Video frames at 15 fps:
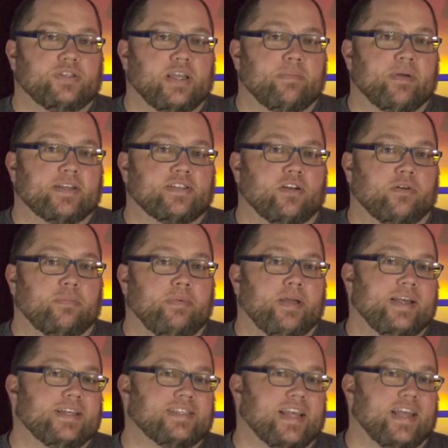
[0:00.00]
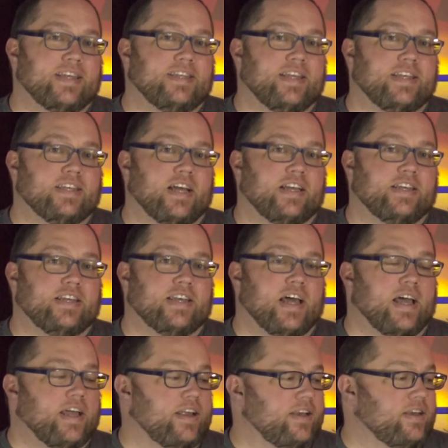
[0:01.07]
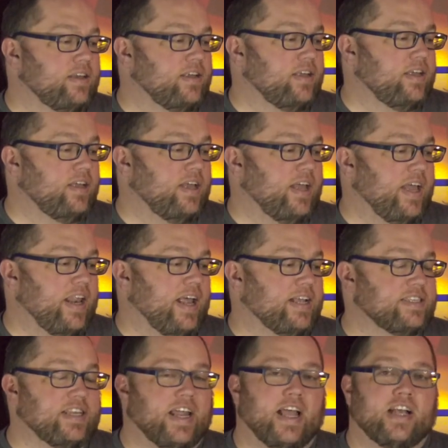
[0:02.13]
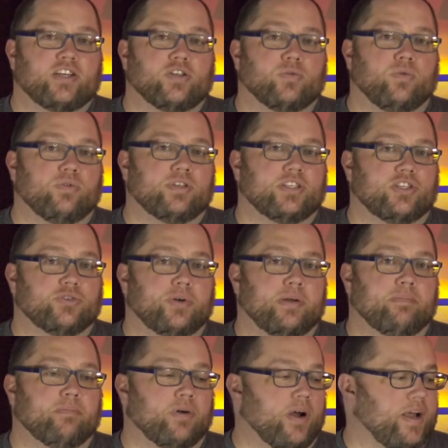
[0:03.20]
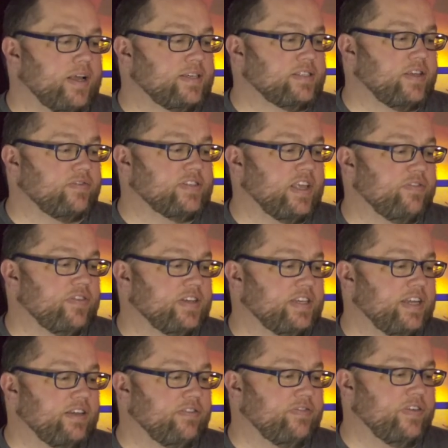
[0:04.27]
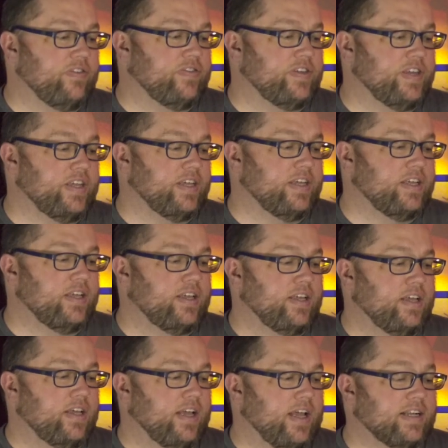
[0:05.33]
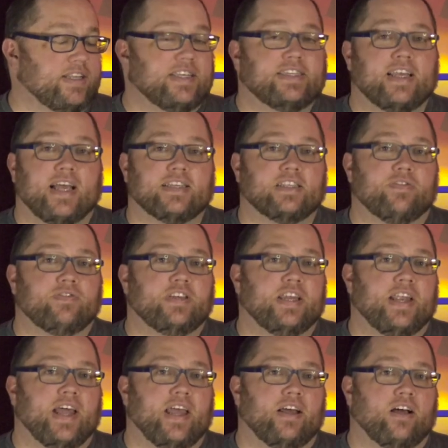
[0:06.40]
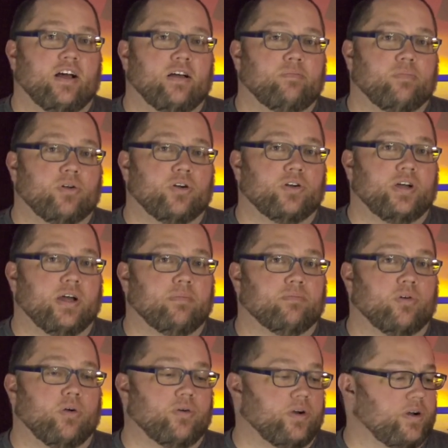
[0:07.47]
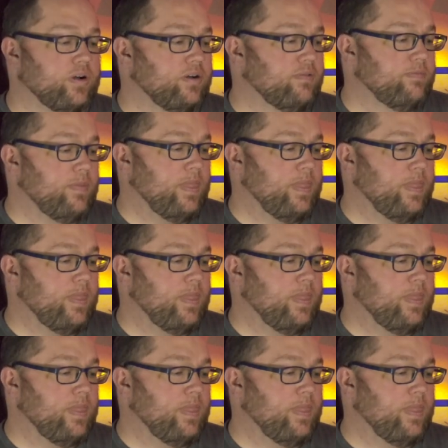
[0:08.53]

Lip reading: MSRP is $18.99. It has an actual street price of $17.50, at least as of today, per gun broker.